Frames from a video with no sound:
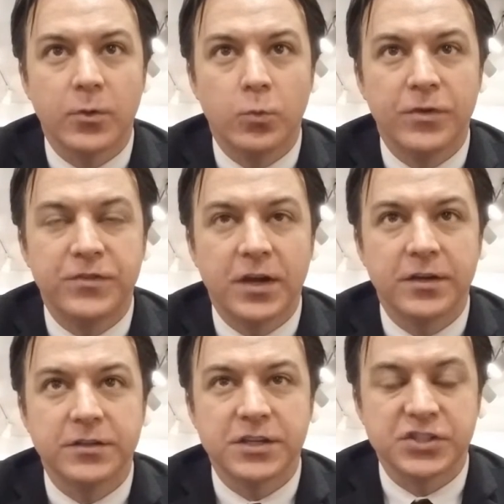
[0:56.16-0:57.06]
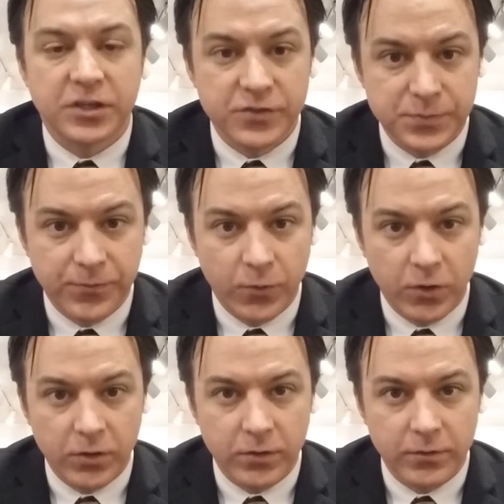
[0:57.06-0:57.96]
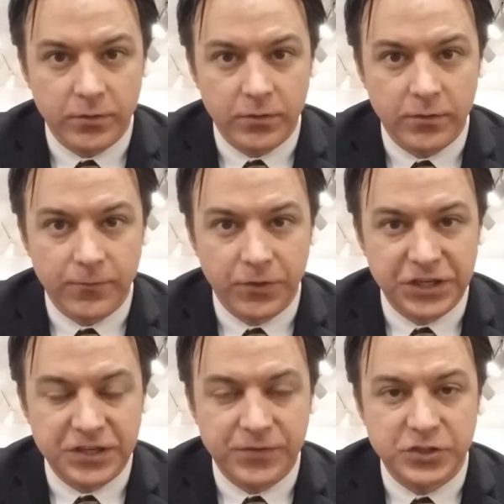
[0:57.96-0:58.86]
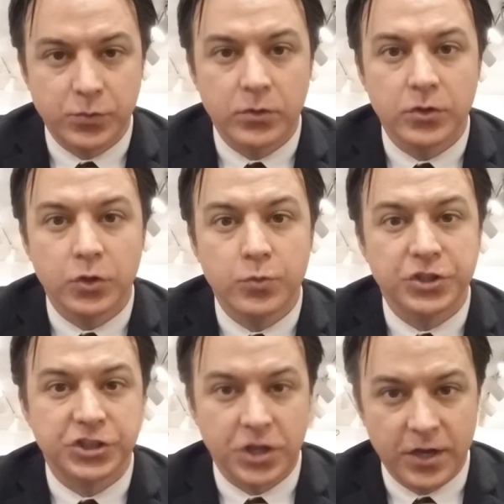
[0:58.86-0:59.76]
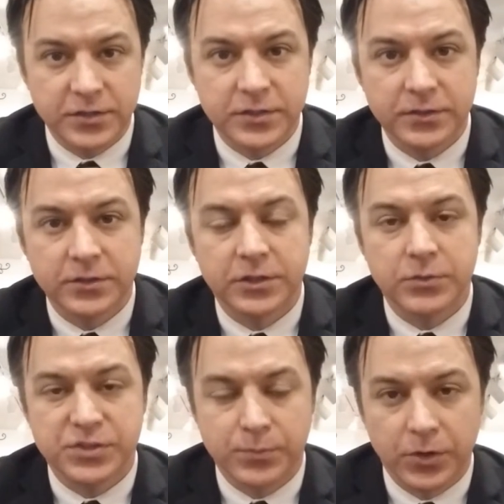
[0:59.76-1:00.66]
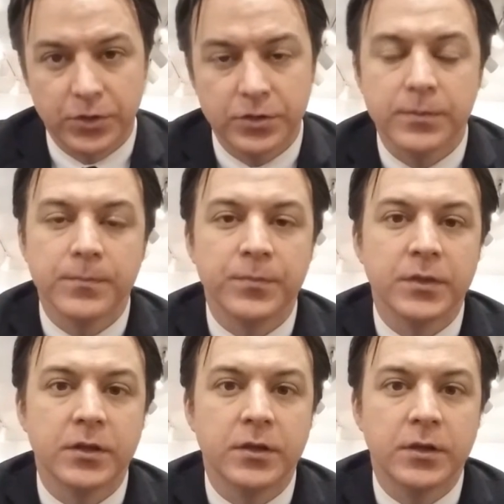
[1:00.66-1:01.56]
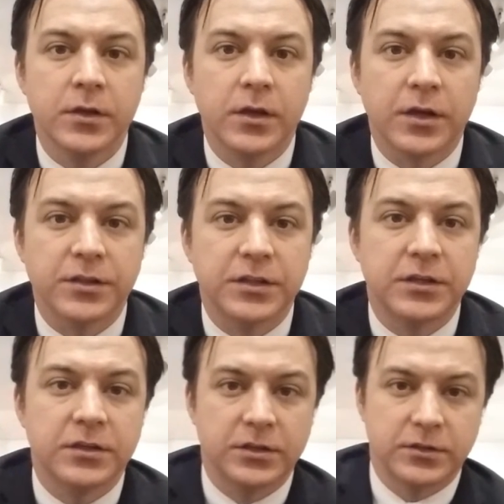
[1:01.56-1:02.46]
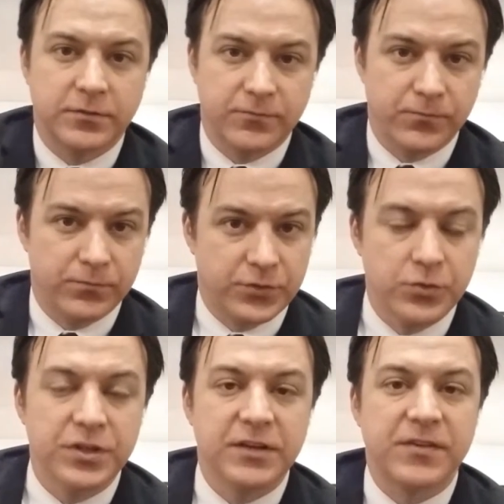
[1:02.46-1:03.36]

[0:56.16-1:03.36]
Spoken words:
We've done a service before for an individual who was shot, he was murdered, and then through the